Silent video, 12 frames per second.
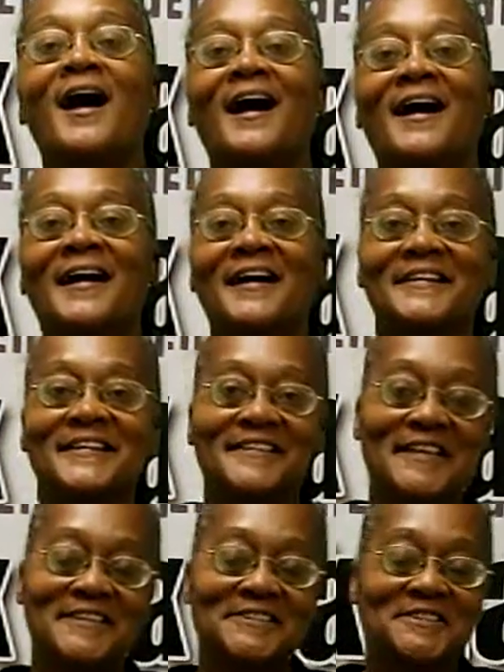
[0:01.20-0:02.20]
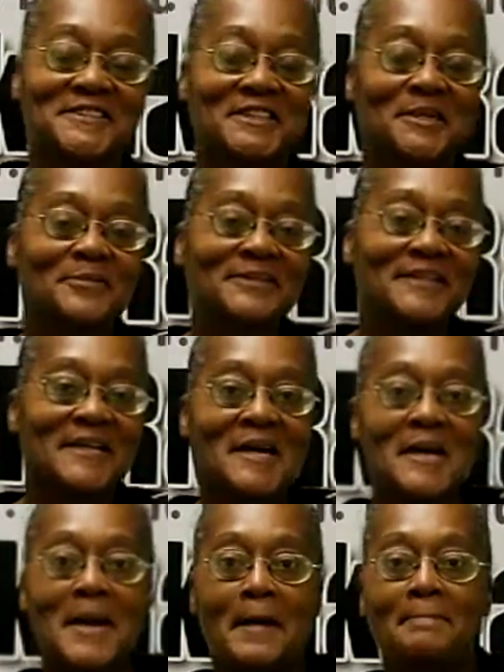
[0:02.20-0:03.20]
Hi, ladies and gentlemen.
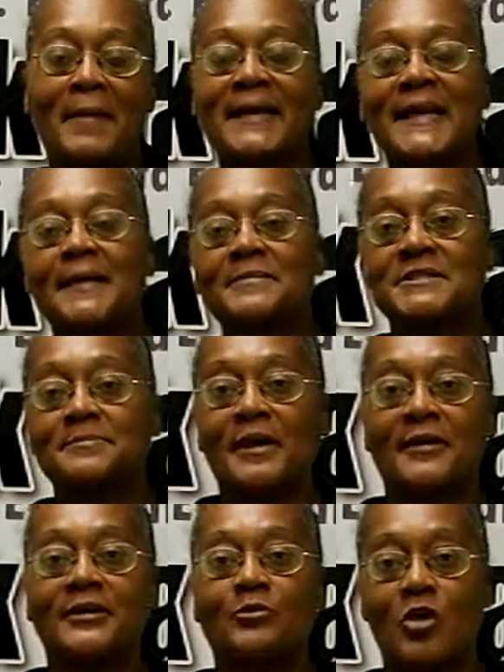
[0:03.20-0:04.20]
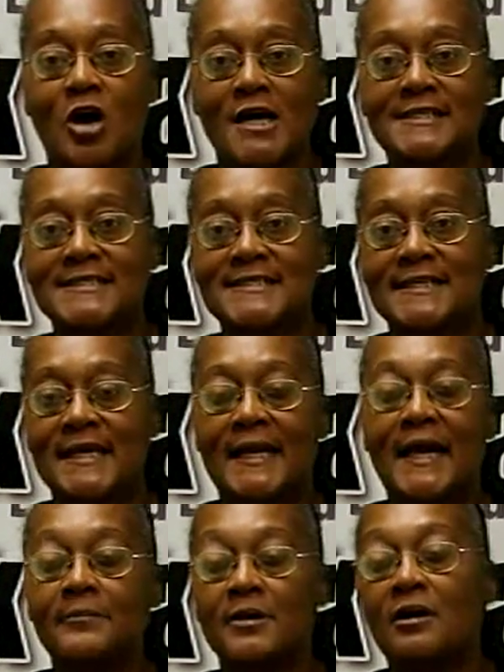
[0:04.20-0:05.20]
My name is Mary Ross,
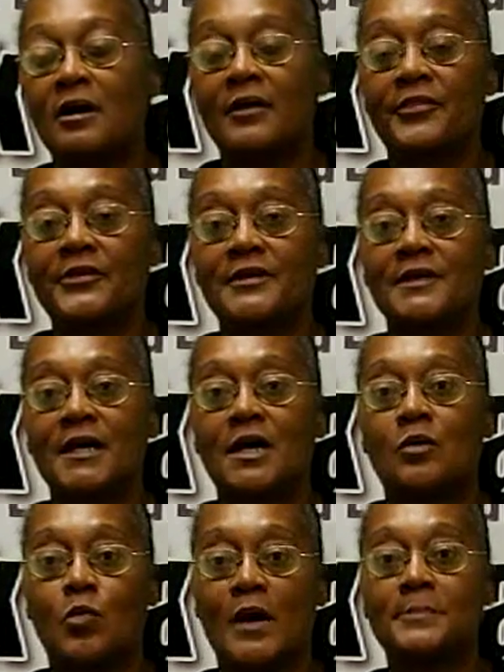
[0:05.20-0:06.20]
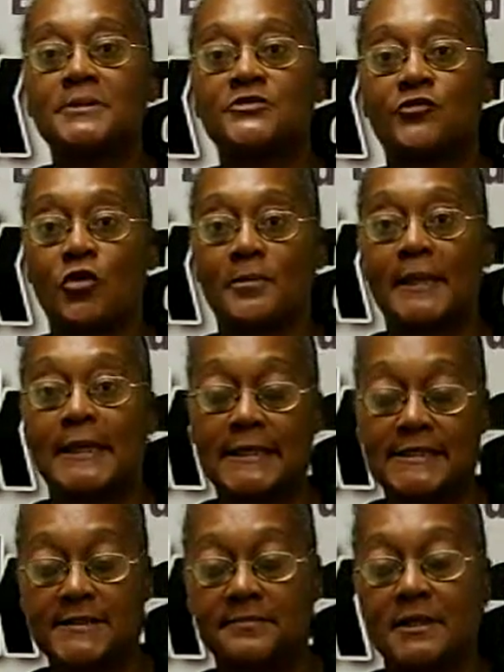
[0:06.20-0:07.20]
and I'm the author of Weapons Formed
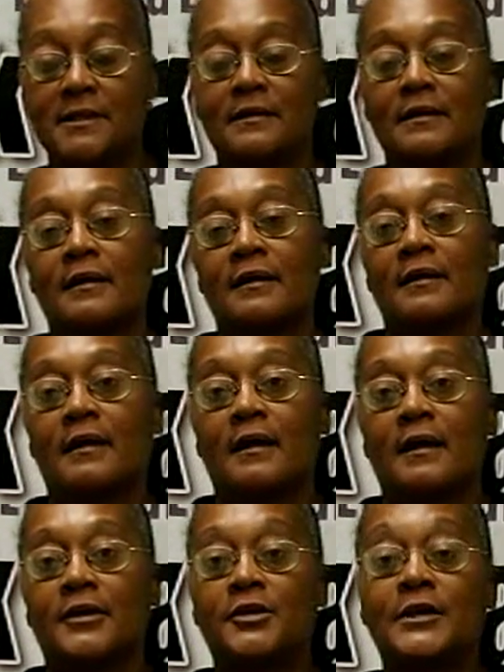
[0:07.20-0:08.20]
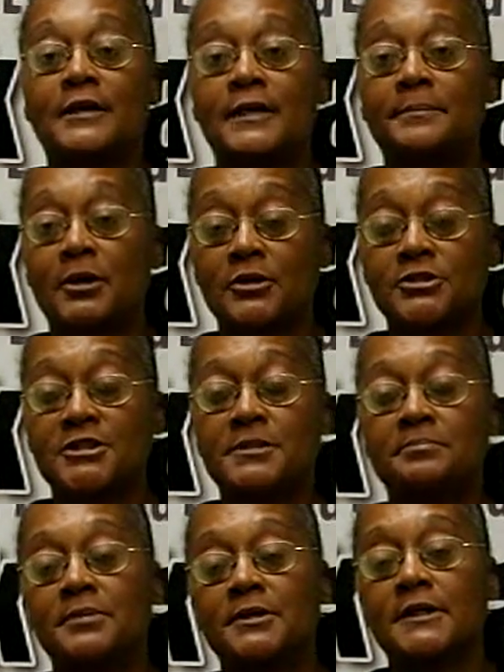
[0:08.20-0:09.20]
Against Me. You can purchase the
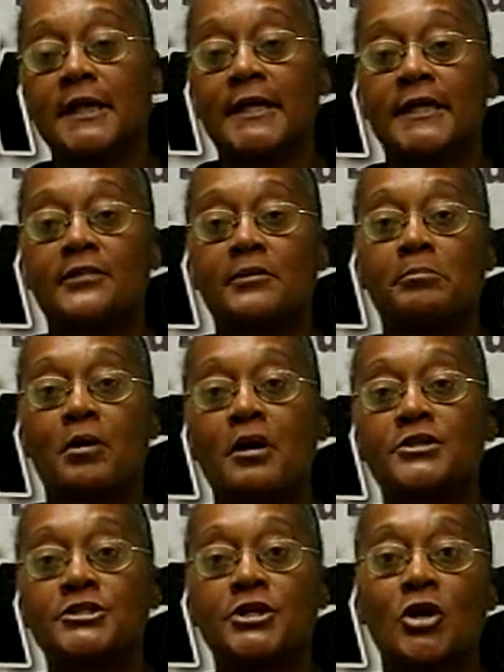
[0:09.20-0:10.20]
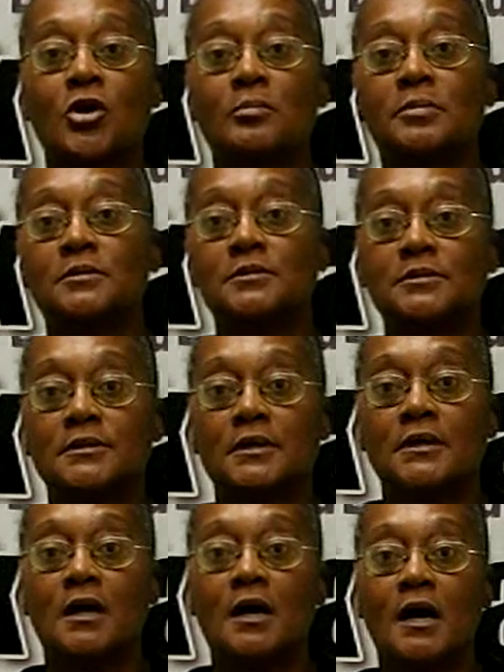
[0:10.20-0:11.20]
book at either Barnes & Noble,
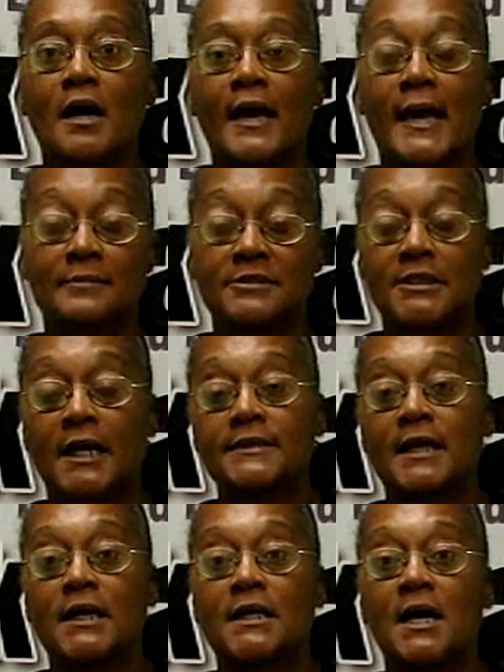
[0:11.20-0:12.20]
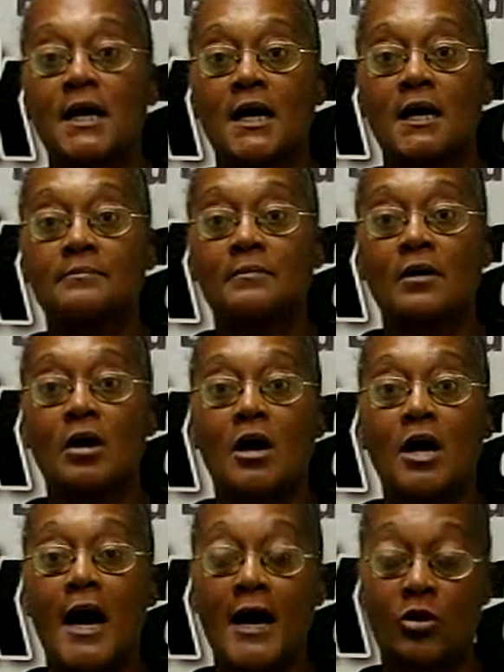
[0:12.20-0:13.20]
Amazon.com,
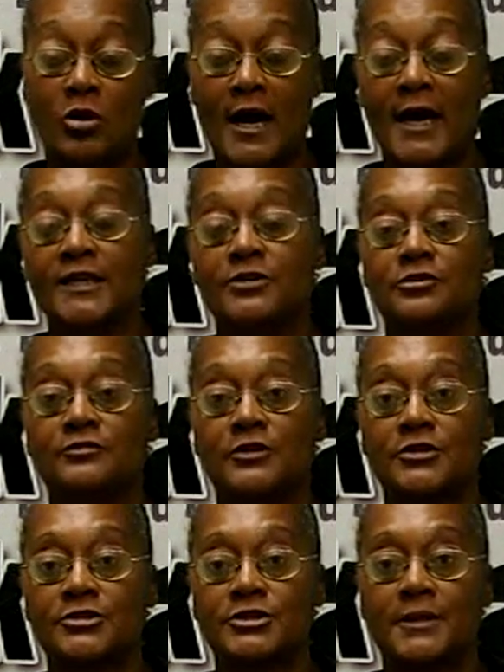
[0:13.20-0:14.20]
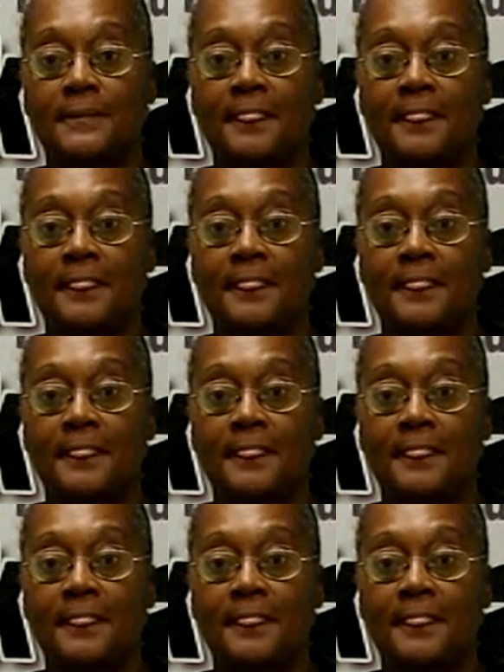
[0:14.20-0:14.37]
or iUniverse.